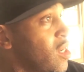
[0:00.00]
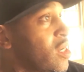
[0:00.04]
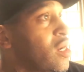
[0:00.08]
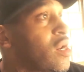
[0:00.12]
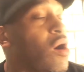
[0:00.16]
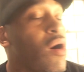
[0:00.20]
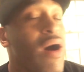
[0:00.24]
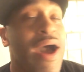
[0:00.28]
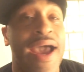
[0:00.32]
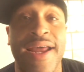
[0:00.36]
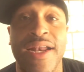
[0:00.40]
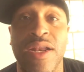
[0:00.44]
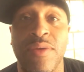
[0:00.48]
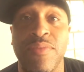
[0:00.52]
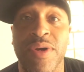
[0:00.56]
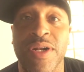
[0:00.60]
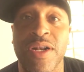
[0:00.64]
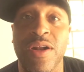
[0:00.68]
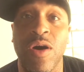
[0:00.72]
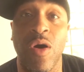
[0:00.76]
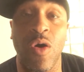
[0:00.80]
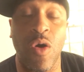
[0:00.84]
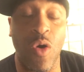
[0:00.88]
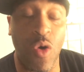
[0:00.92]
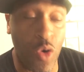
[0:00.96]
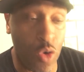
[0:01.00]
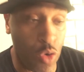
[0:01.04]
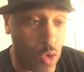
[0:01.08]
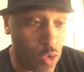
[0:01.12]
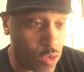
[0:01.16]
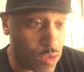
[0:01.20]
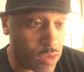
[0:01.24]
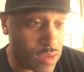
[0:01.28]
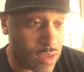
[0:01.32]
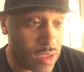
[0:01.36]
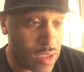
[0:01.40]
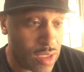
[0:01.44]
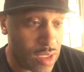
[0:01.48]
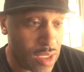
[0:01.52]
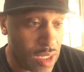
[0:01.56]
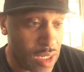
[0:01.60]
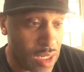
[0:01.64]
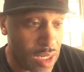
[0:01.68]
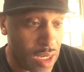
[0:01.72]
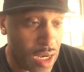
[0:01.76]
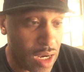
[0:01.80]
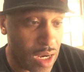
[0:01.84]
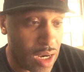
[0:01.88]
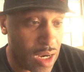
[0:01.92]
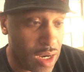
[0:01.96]
No, I had to bring the old
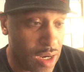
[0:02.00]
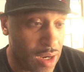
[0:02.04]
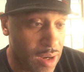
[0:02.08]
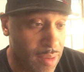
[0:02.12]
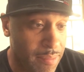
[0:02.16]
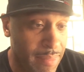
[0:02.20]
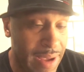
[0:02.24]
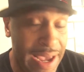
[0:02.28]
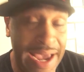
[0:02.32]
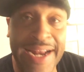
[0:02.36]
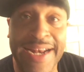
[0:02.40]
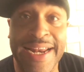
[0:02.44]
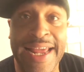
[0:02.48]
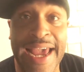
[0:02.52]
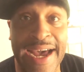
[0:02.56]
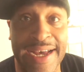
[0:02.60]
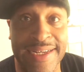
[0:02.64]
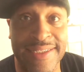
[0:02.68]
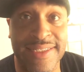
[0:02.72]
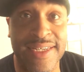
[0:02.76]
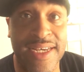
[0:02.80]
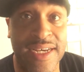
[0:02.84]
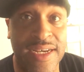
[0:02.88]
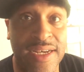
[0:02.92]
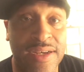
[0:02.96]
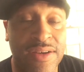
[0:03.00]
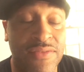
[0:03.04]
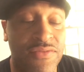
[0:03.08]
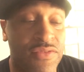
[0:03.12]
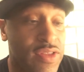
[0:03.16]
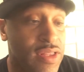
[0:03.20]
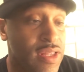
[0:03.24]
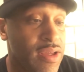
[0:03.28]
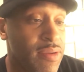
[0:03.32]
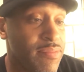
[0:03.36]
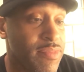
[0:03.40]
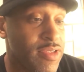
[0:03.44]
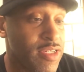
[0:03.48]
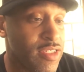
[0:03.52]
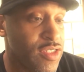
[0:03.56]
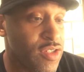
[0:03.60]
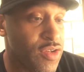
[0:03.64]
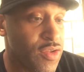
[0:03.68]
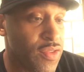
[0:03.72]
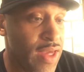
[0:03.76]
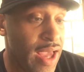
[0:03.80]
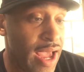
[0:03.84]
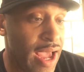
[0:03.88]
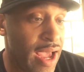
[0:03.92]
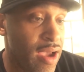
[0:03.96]
head gasket for them to
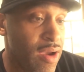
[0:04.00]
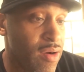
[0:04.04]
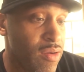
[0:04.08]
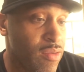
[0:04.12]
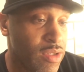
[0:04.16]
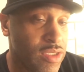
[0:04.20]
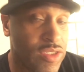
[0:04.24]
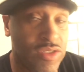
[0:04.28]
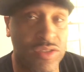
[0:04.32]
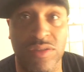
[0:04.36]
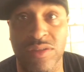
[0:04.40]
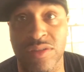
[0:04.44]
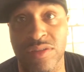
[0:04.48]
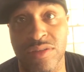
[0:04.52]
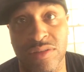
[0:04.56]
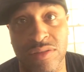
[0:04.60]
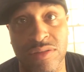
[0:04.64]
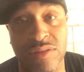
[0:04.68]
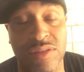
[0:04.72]
do that, which was,